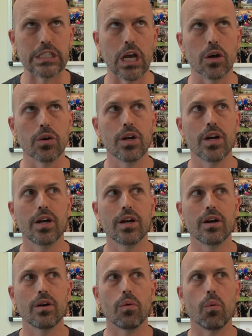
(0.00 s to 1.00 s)
So,
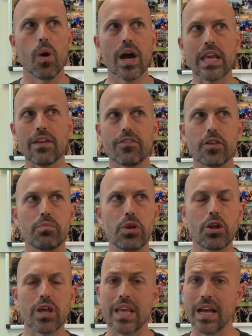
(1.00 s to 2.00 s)
what if the
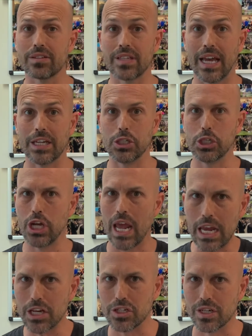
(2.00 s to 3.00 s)
beauty on the outside
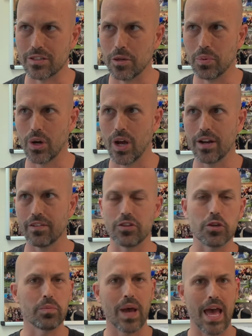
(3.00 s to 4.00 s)
changes? You put on a
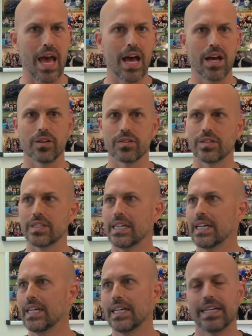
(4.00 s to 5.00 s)
few pounds,